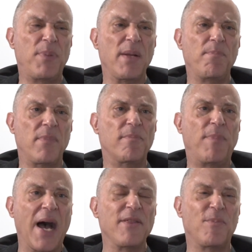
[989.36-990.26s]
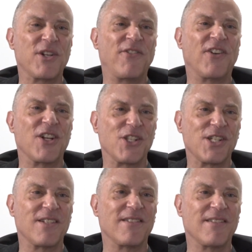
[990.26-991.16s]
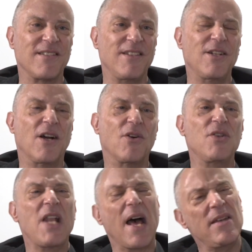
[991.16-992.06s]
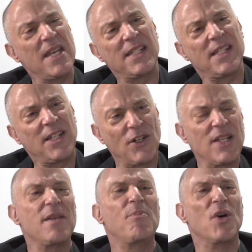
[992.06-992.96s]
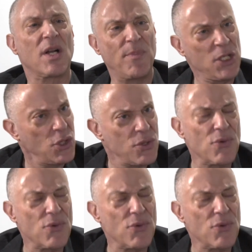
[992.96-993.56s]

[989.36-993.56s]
But buy the book first. You know, not necessarily the book, but do the